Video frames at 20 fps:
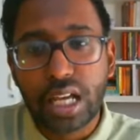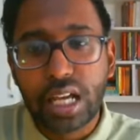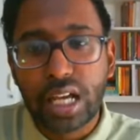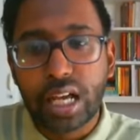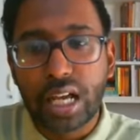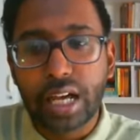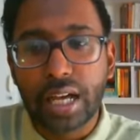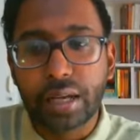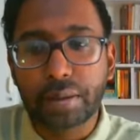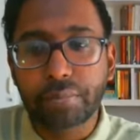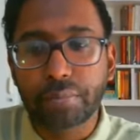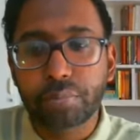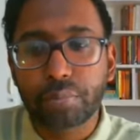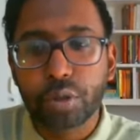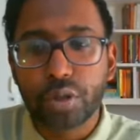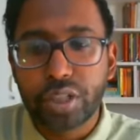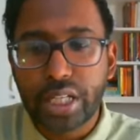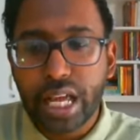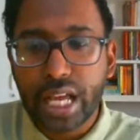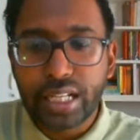
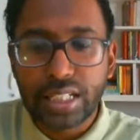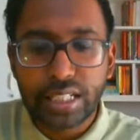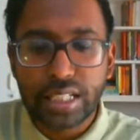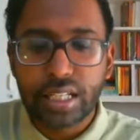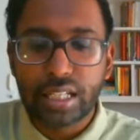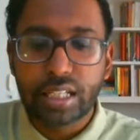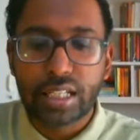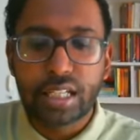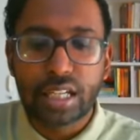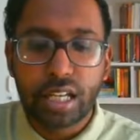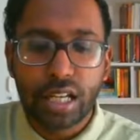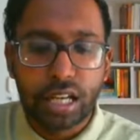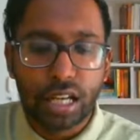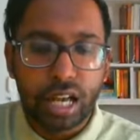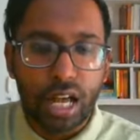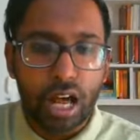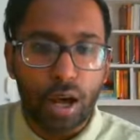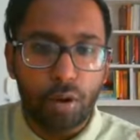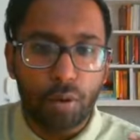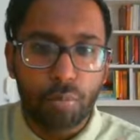protecting
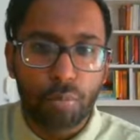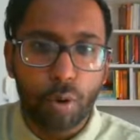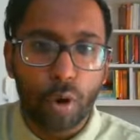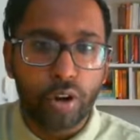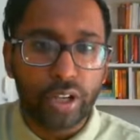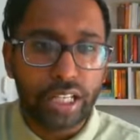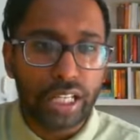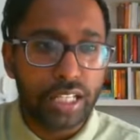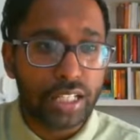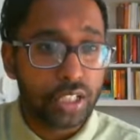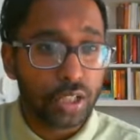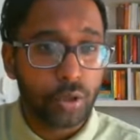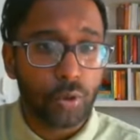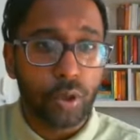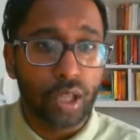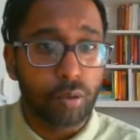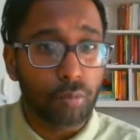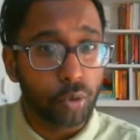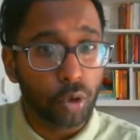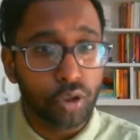our bodies through
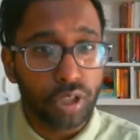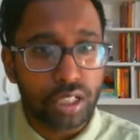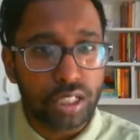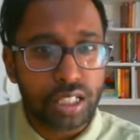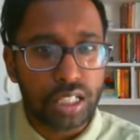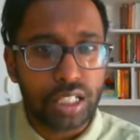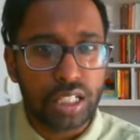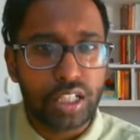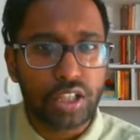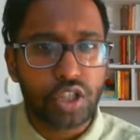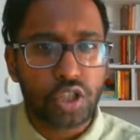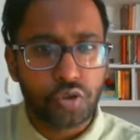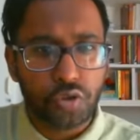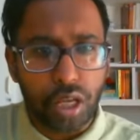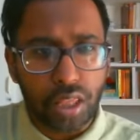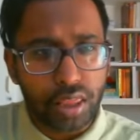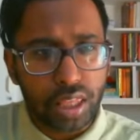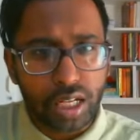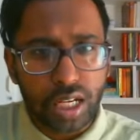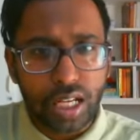immunity,
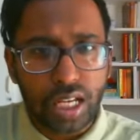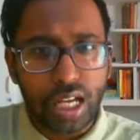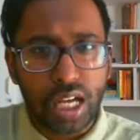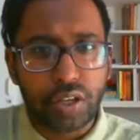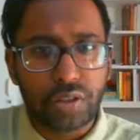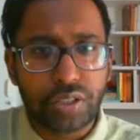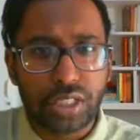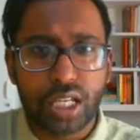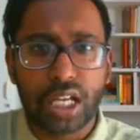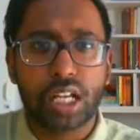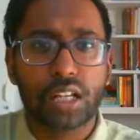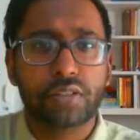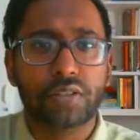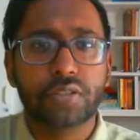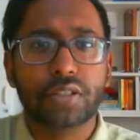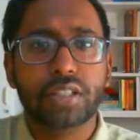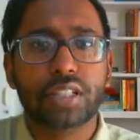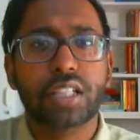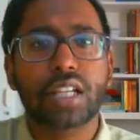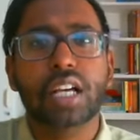strengthening
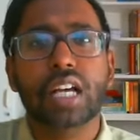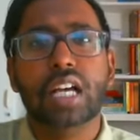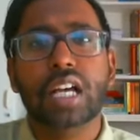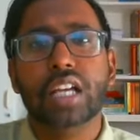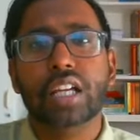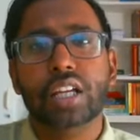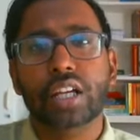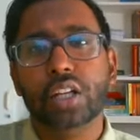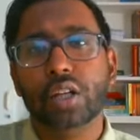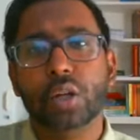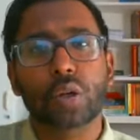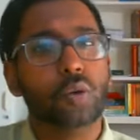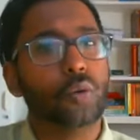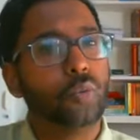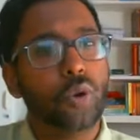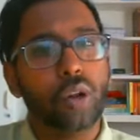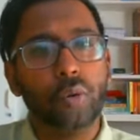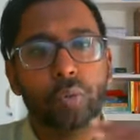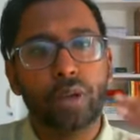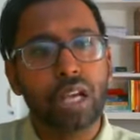ourselves.
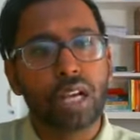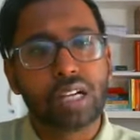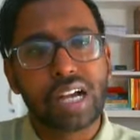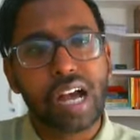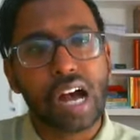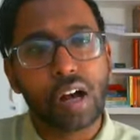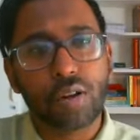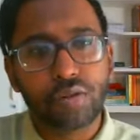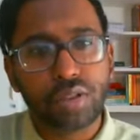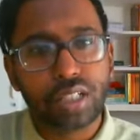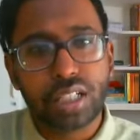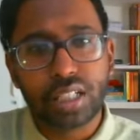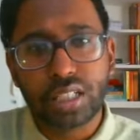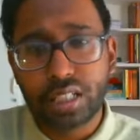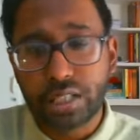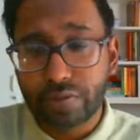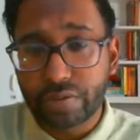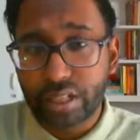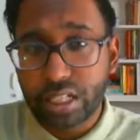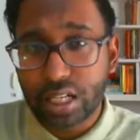When we encounter
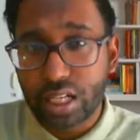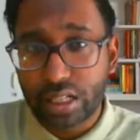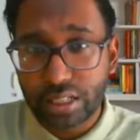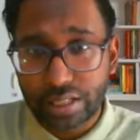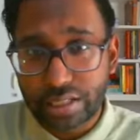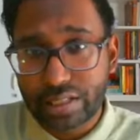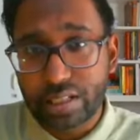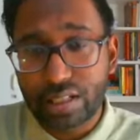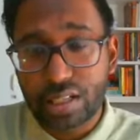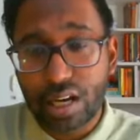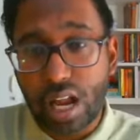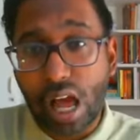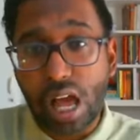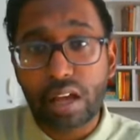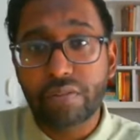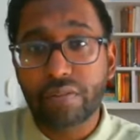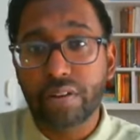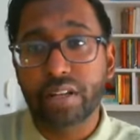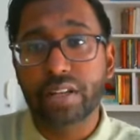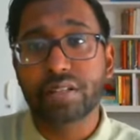difficulties in
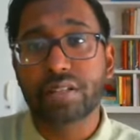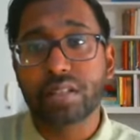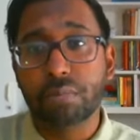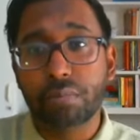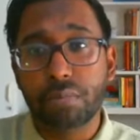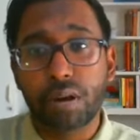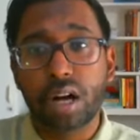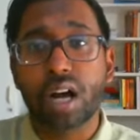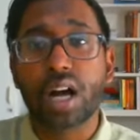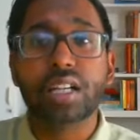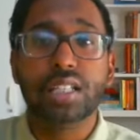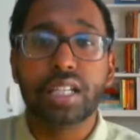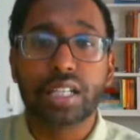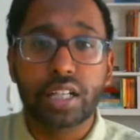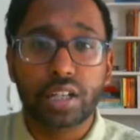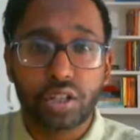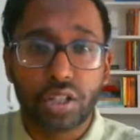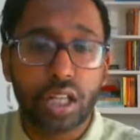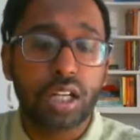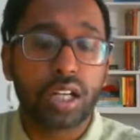life, it is the Mars
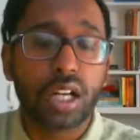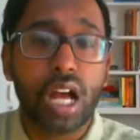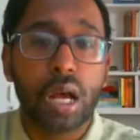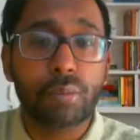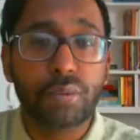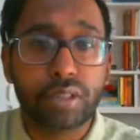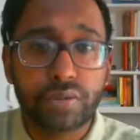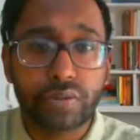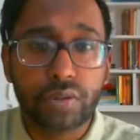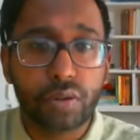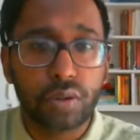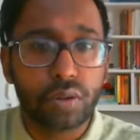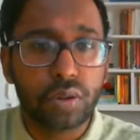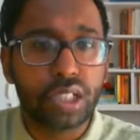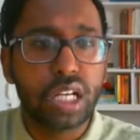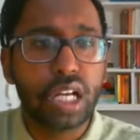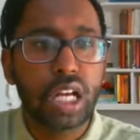energy that comes forward